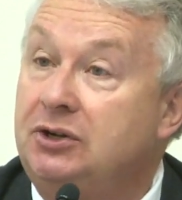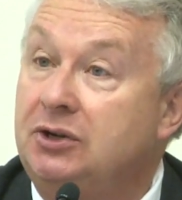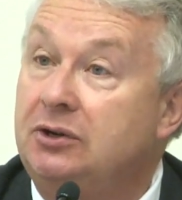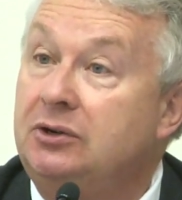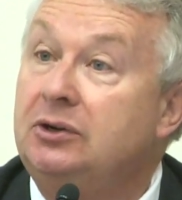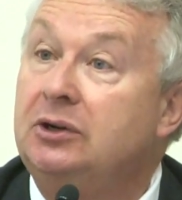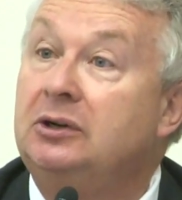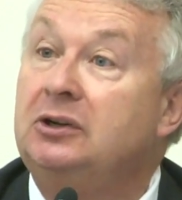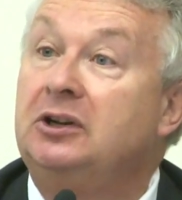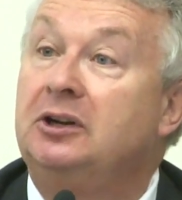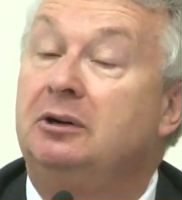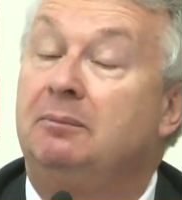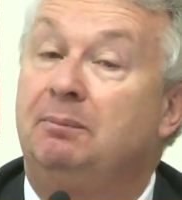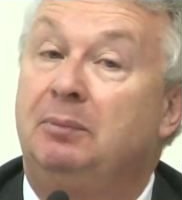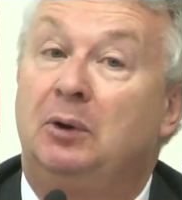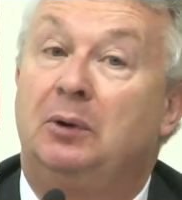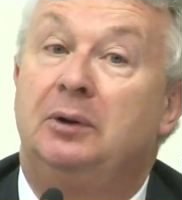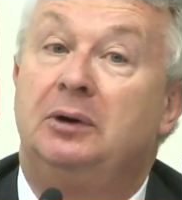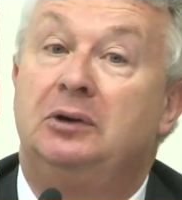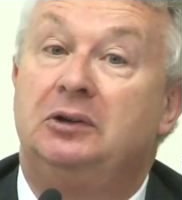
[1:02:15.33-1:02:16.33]
unions and
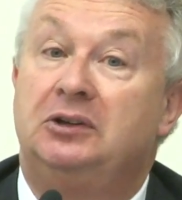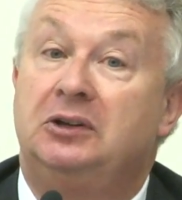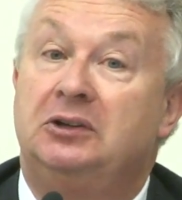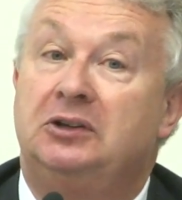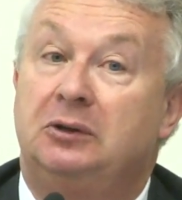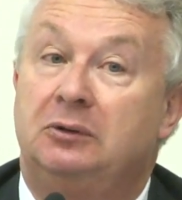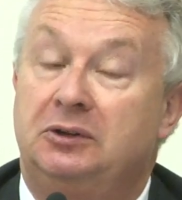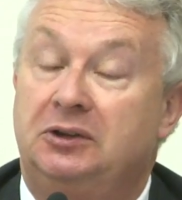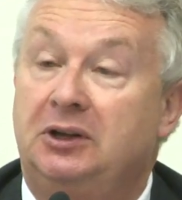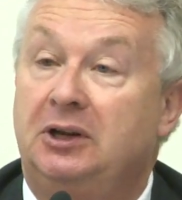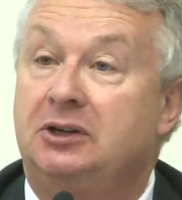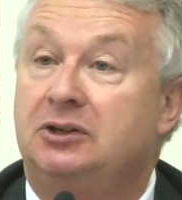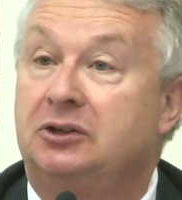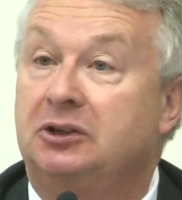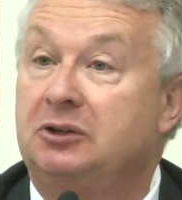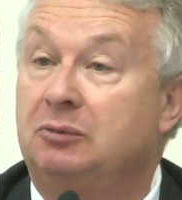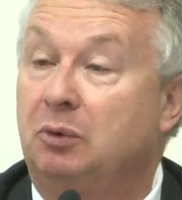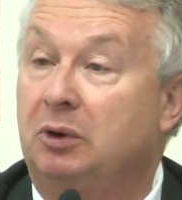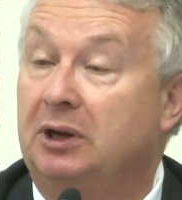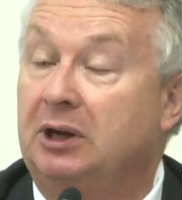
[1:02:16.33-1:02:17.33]
employers
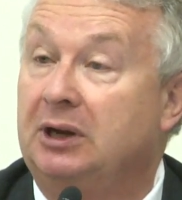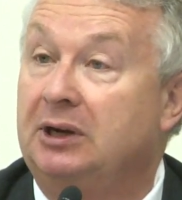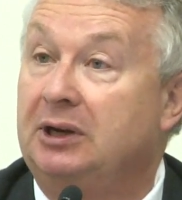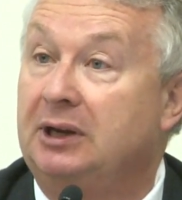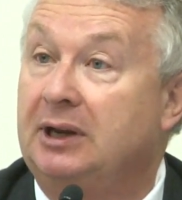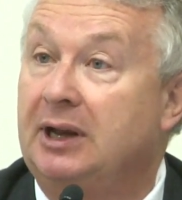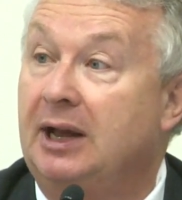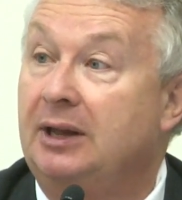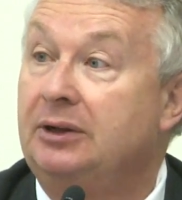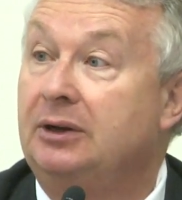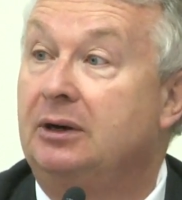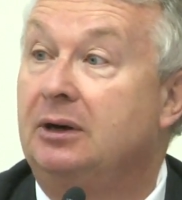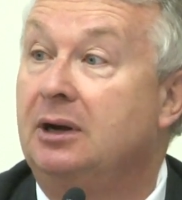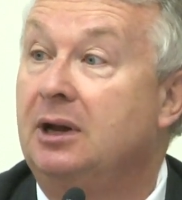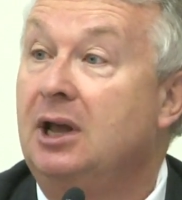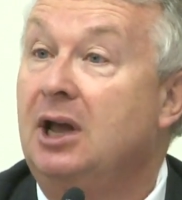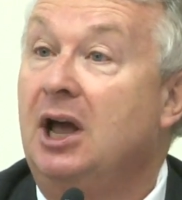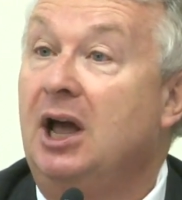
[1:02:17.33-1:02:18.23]
associations working together.